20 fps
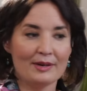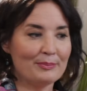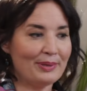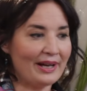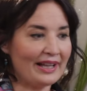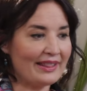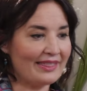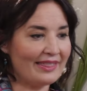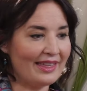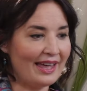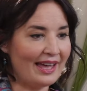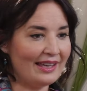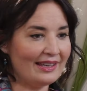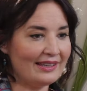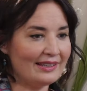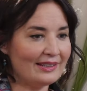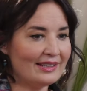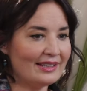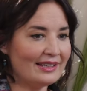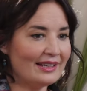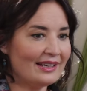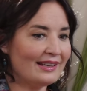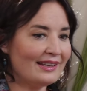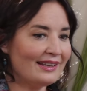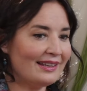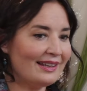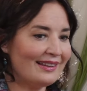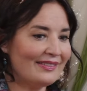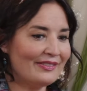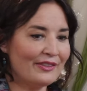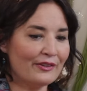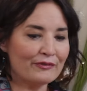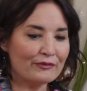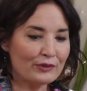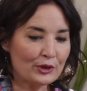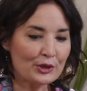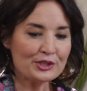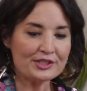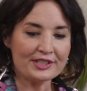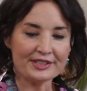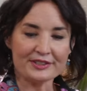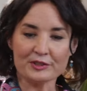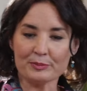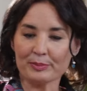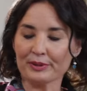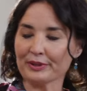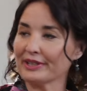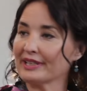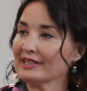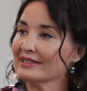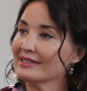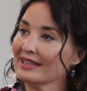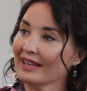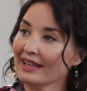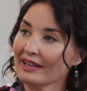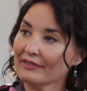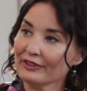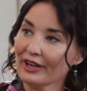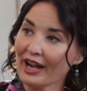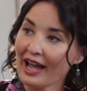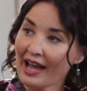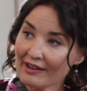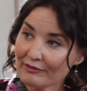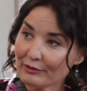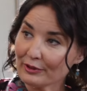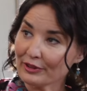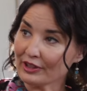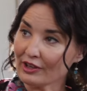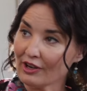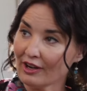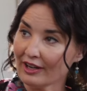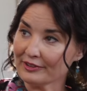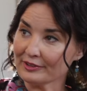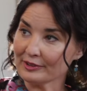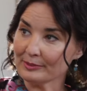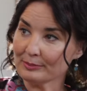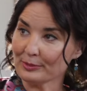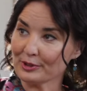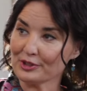but then the first experience they ever have with a condom,